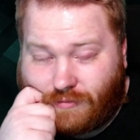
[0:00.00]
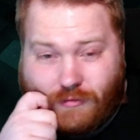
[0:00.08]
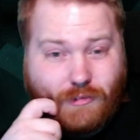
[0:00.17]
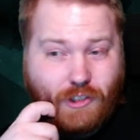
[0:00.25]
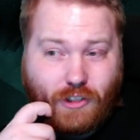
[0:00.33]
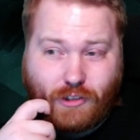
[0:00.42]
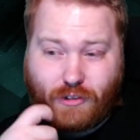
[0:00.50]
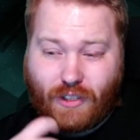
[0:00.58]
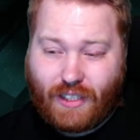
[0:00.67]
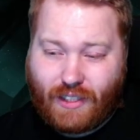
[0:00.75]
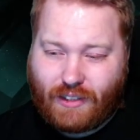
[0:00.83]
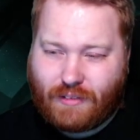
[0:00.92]
Not
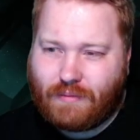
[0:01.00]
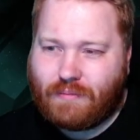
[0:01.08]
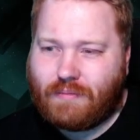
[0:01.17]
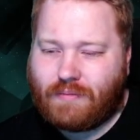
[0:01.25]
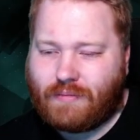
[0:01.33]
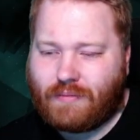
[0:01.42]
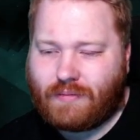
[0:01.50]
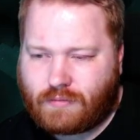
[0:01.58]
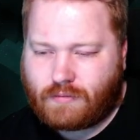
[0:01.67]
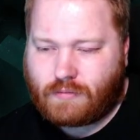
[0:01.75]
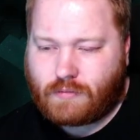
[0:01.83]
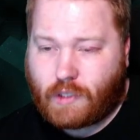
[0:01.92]
really.
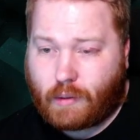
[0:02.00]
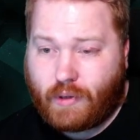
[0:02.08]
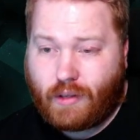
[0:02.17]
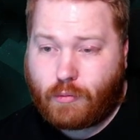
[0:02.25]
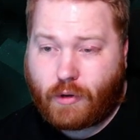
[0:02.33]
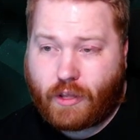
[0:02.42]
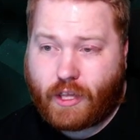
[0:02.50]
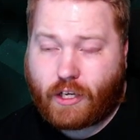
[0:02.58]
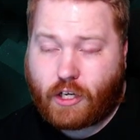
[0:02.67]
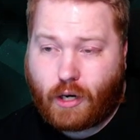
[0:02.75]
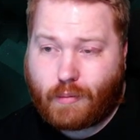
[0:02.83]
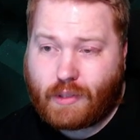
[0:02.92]
I mean, when they
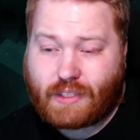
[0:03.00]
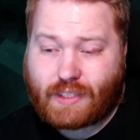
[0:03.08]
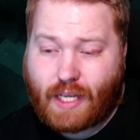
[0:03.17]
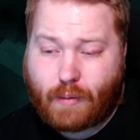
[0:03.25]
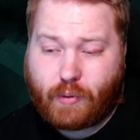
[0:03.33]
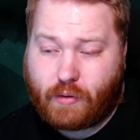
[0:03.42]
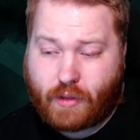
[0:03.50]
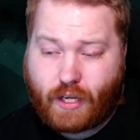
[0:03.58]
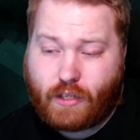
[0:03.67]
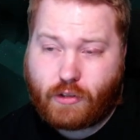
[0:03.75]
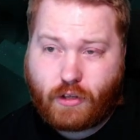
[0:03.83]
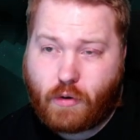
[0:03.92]
come and stab you,
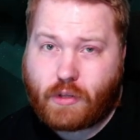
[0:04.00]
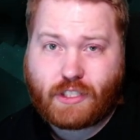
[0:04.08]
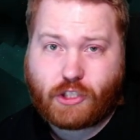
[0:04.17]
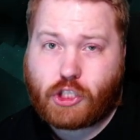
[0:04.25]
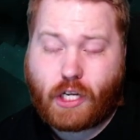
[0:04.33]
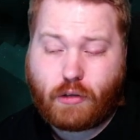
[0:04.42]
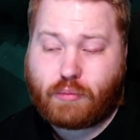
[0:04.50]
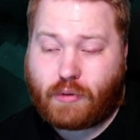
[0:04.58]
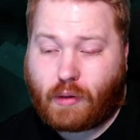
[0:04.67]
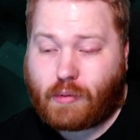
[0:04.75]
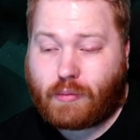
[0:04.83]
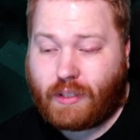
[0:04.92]
then you know it's a shadow,
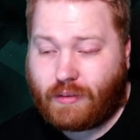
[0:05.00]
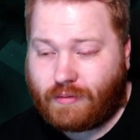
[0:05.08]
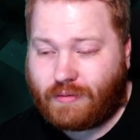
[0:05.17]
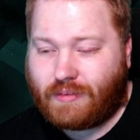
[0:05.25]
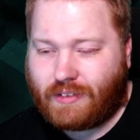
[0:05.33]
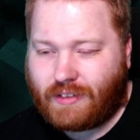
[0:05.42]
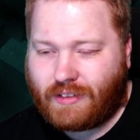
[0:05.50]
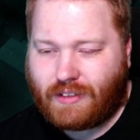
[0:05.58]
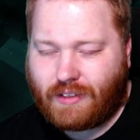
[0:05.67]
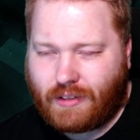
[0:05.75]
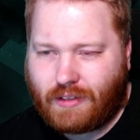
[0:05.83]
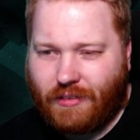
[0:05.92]
probably.
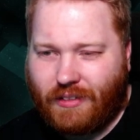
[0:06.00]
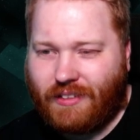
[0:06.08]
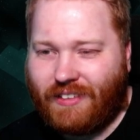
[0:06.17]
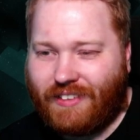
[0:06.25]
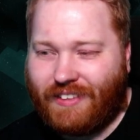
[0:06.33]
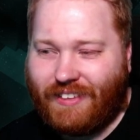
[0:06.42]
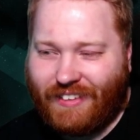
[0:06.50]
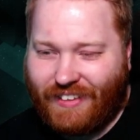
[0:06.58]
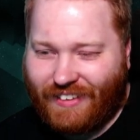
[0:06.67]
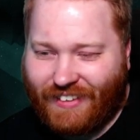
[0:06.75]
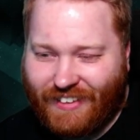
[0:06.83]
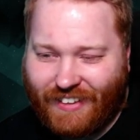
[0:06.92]

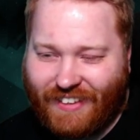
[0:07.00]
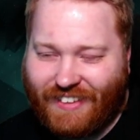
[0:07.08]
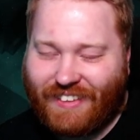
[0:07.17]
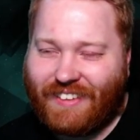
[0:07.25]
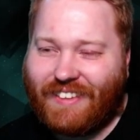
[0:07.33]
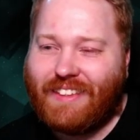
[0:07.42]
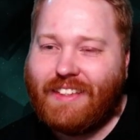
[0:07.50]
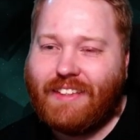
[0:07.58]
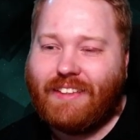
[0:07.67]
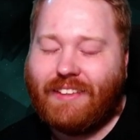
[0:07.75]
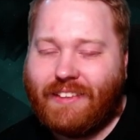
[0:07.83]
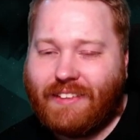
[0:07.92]

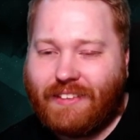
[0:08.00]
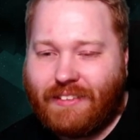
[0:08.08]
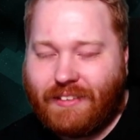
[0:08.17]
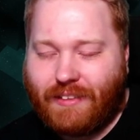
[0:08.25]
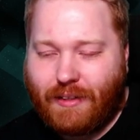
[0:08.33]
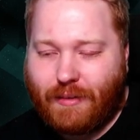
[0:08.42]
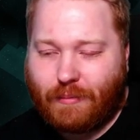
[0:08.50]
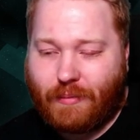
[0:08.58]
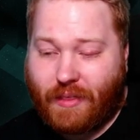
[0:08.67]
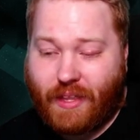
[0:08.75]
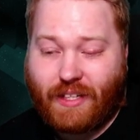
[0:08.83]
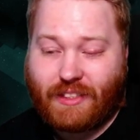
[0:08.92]

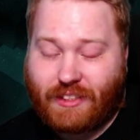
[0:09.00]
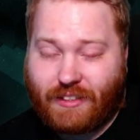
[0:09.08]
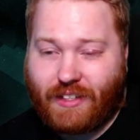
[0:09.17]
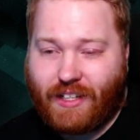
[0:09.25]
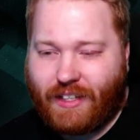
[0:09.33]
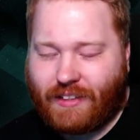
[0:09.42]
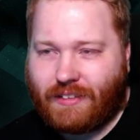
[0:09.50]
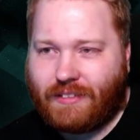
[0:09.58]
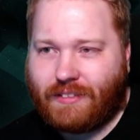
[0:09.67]
But then it's too late.